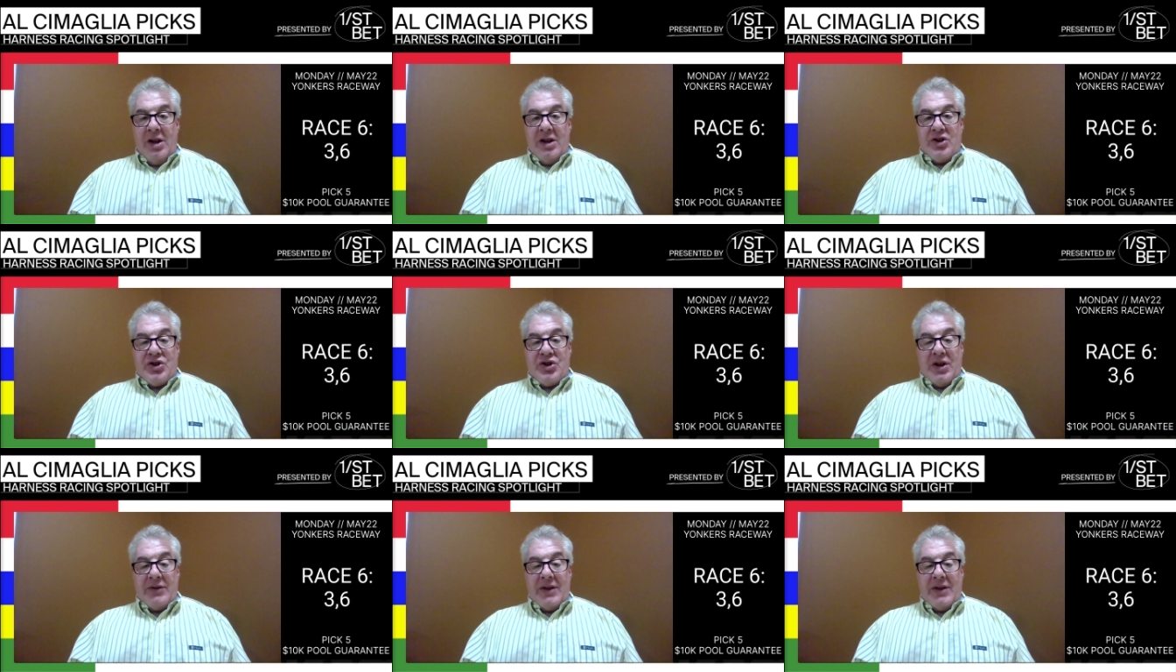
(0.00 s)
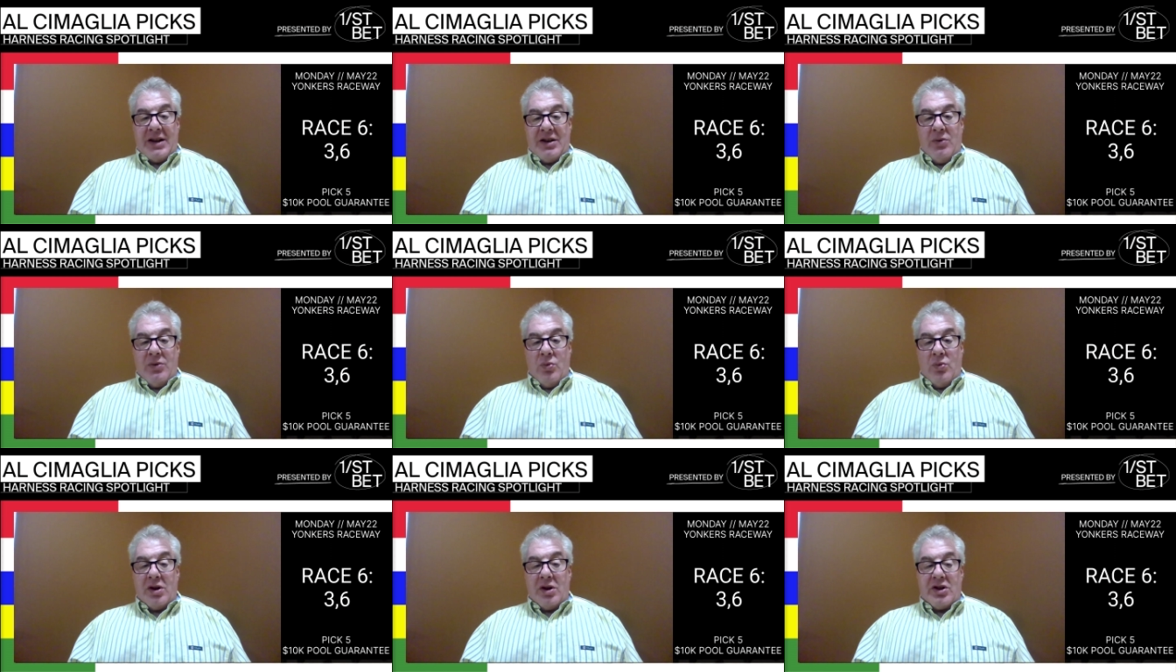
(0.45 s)
Gingrich
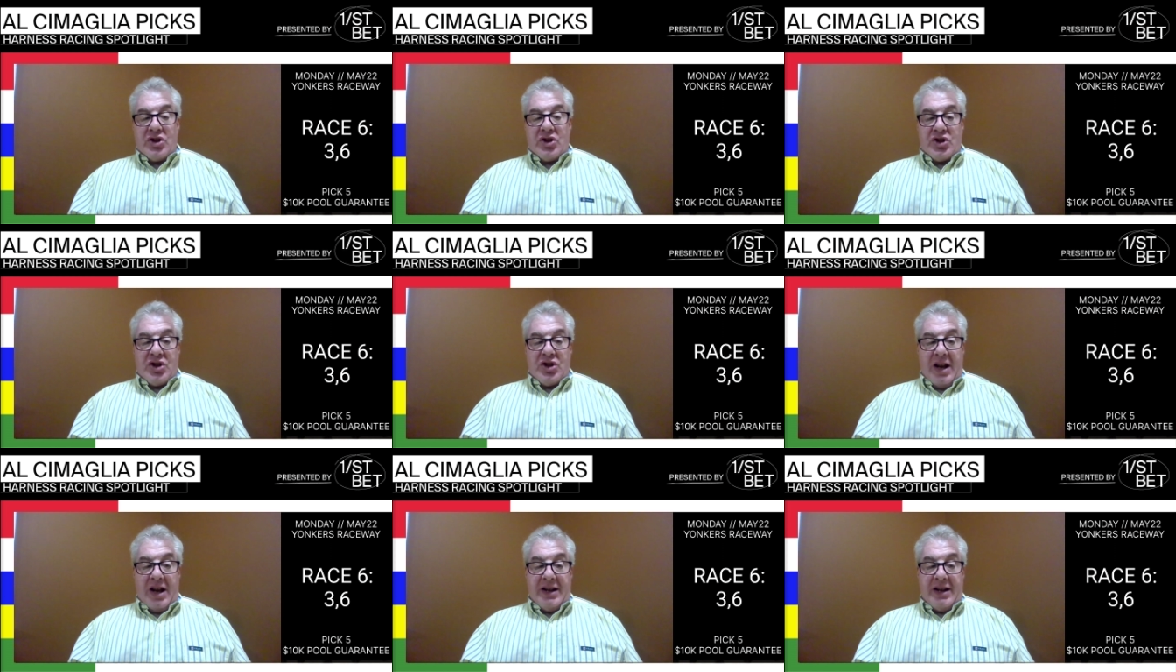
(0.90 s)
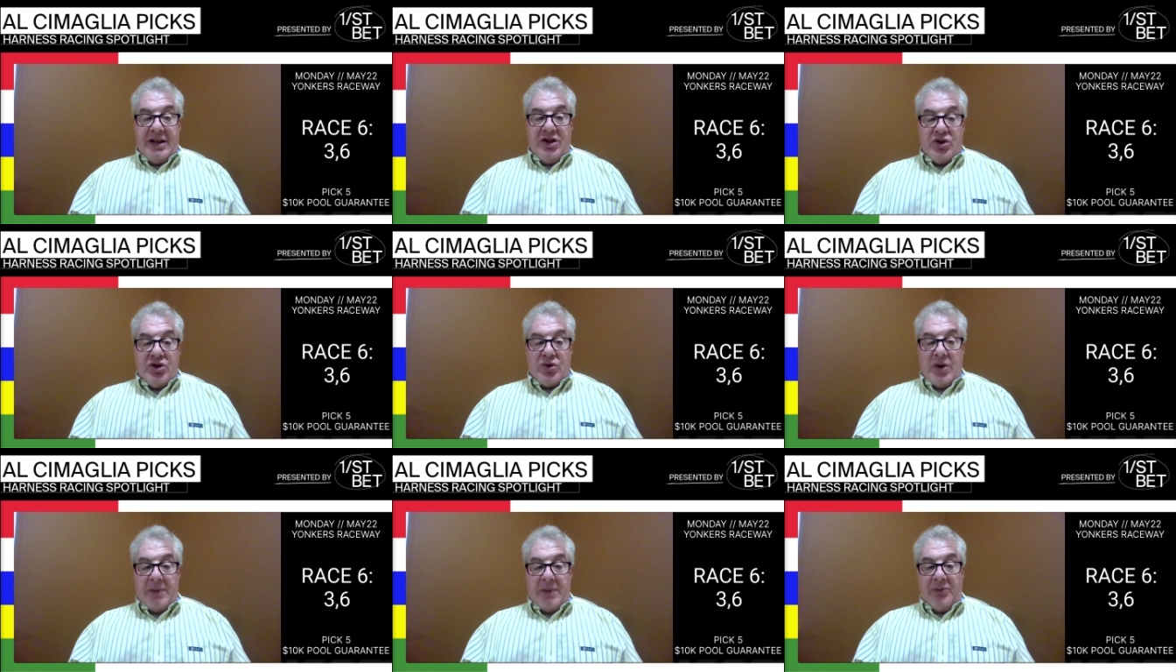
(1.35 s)
can work a stalking
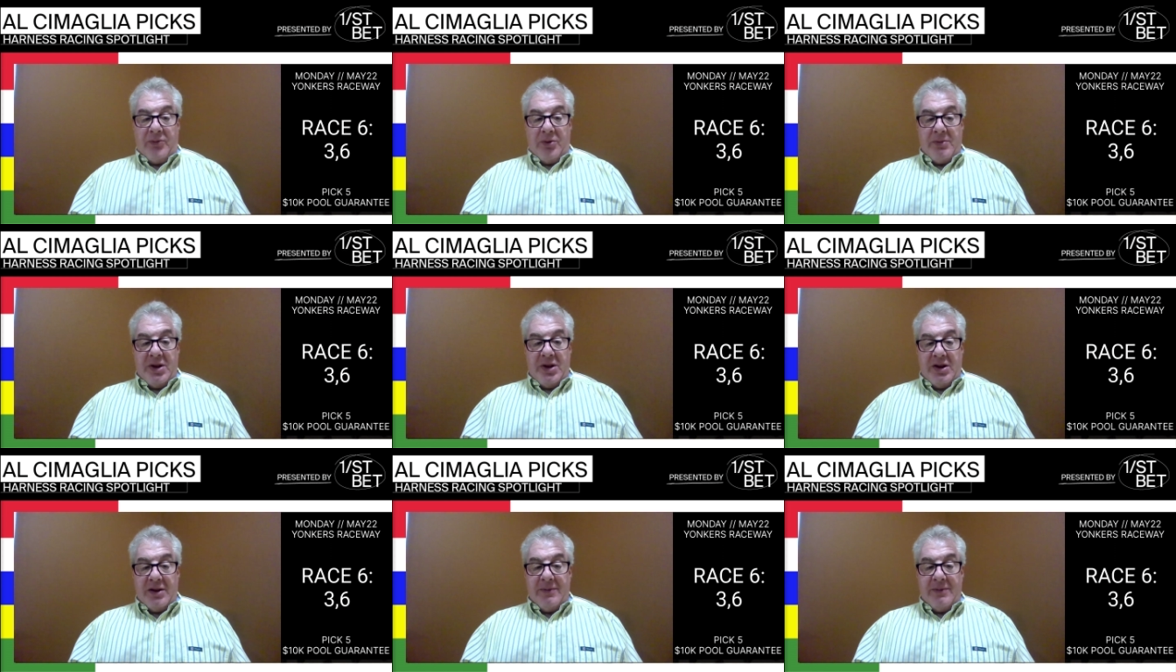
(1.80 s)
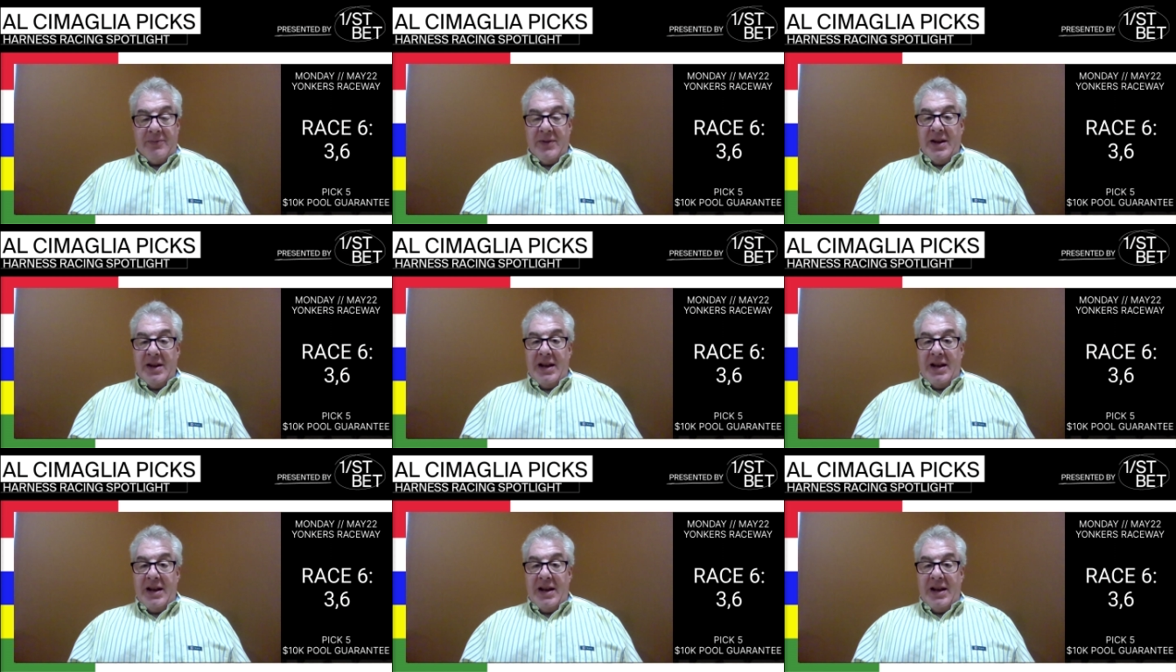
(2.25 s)
trip from here